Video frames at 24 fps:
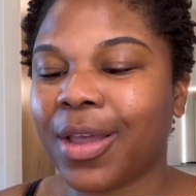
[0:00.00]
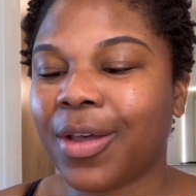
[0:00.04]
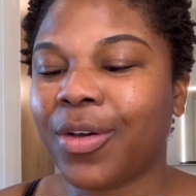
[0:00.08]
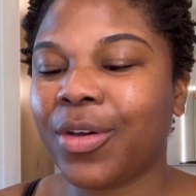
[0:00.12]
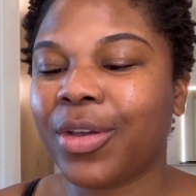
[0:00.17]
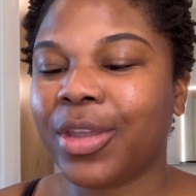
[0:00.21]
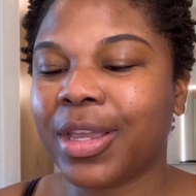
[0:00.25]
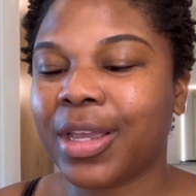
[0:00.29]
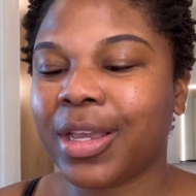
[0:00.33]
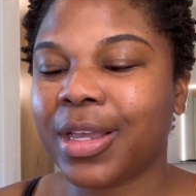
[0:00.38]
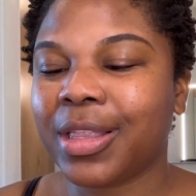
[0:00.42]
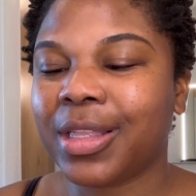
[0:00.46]
oh
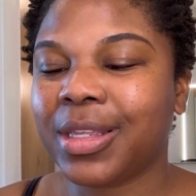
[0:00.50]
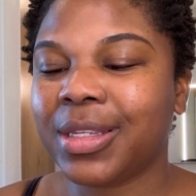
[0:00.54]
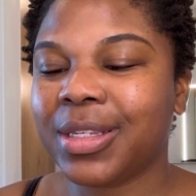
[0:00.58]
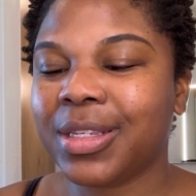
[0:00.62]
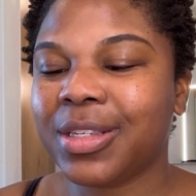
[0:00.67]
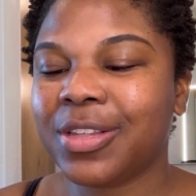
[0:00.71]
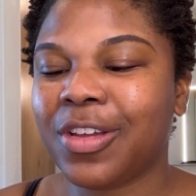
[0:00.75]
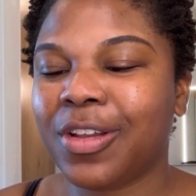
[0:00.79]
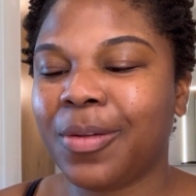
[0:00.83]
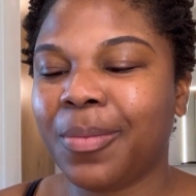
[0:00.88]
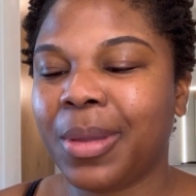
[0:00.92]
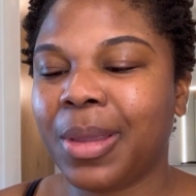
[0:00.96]
yeah, this is
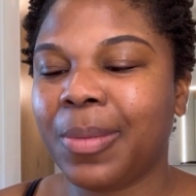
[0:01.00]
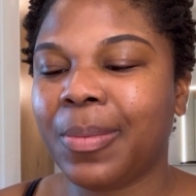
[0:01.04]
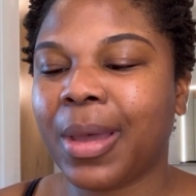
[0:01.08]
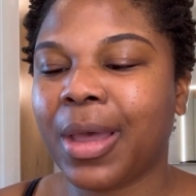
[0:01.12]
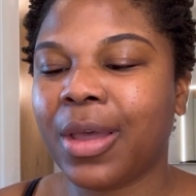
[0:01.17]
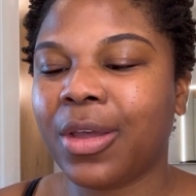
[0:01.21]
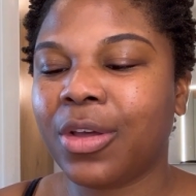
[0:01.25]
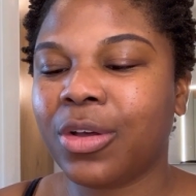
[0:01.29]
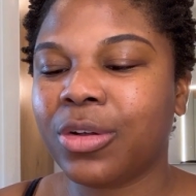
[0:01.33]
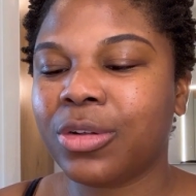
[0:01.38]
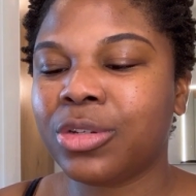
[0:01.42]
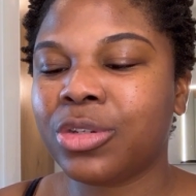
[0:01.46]
gonna be my
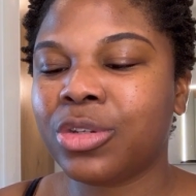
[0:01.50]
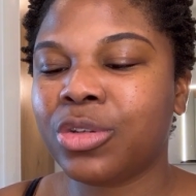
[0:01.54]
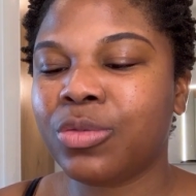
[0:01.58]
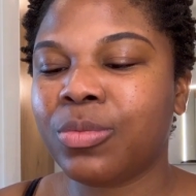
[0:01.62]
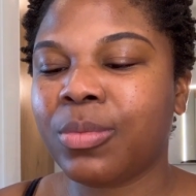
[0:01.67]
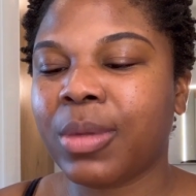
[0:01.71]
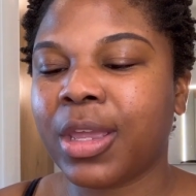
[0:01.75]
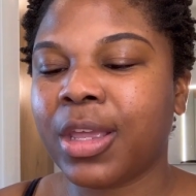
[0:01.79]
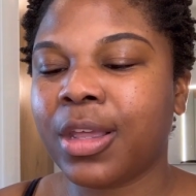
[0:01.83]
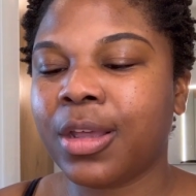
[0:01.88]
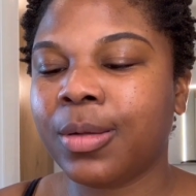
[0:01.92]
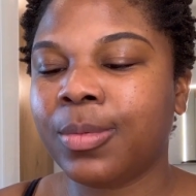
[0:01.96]
go-to
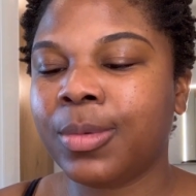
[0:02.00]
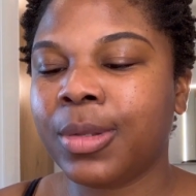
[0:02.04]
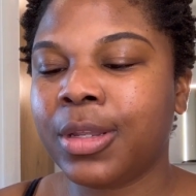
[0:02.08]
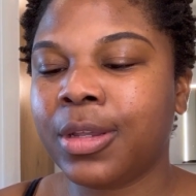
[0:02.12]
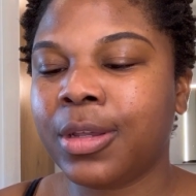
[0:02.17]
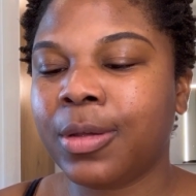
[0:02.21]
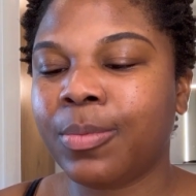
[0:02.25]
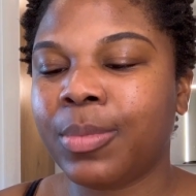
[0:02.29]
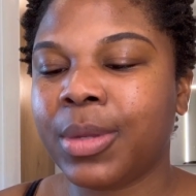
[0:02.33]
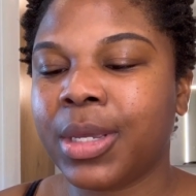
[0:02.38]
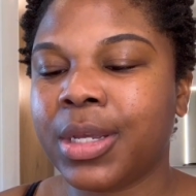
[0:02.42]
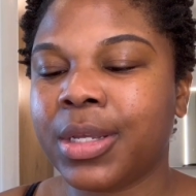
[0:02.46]
makeup
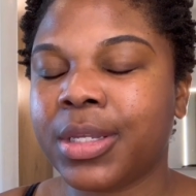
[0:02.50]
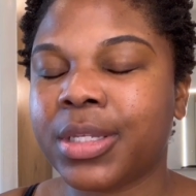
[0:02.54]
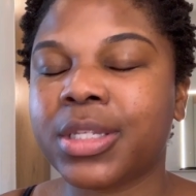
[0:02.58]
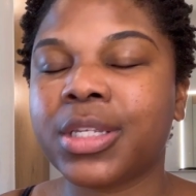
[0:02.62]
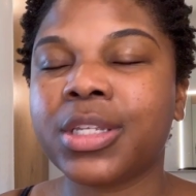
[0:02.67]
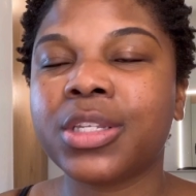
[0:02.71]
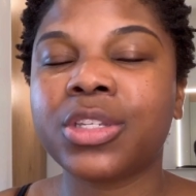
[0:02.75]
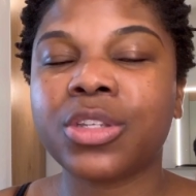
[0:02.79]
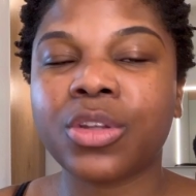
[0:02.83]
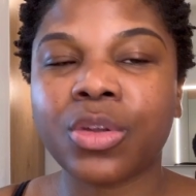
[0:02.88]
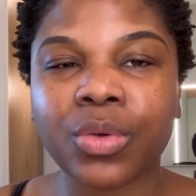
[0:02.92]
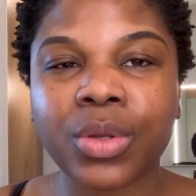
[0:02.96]
look, because
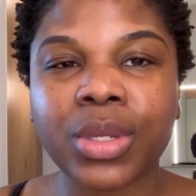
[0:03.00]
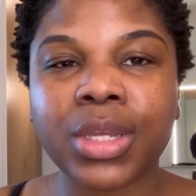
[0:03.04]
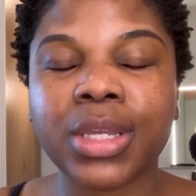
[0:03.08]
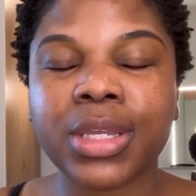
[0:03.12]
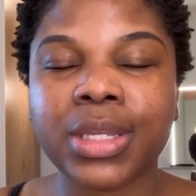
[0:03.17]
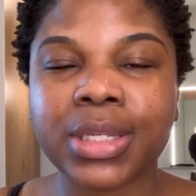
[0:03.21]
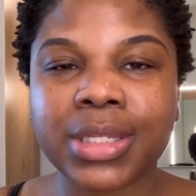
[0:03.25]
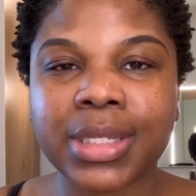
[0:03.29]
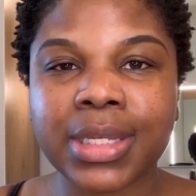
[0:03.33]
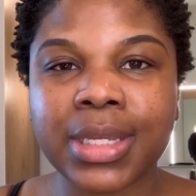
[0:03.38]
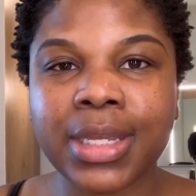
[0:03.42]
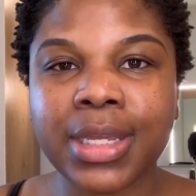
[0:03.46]
it's so
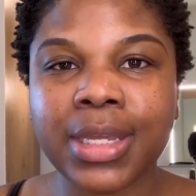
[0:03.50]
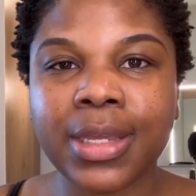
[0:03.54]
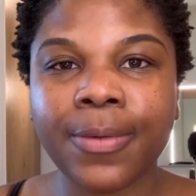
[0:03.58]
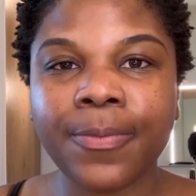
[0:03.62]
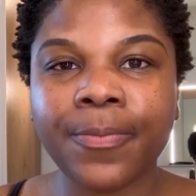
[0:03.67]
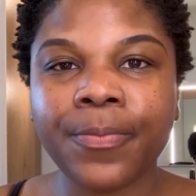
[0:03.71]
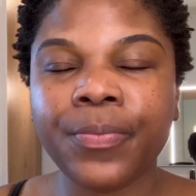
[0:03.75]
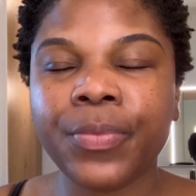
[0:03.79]
easy.